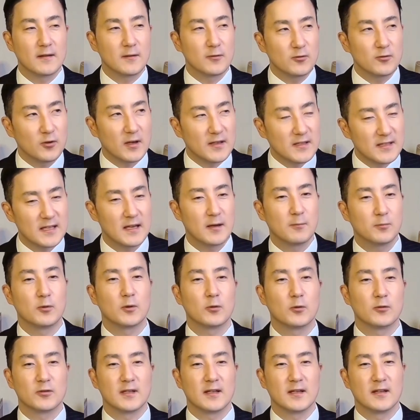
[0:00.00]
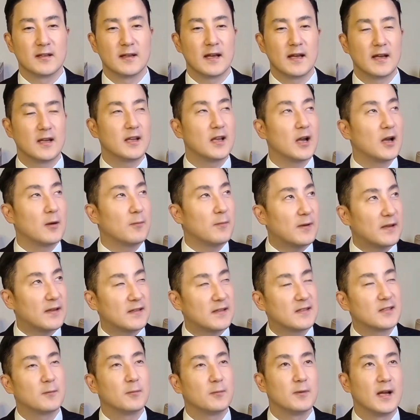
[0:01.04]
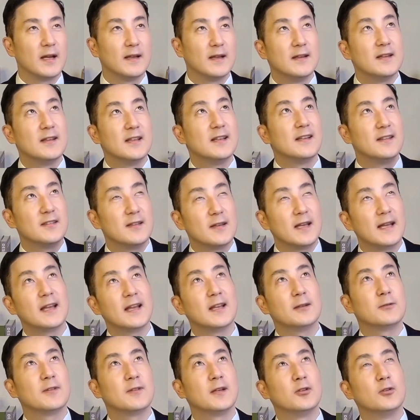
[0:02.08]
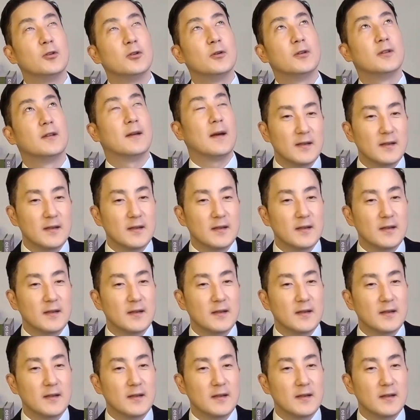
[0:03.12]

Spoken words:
For example, things like carpets, appliances, lighting fixtures,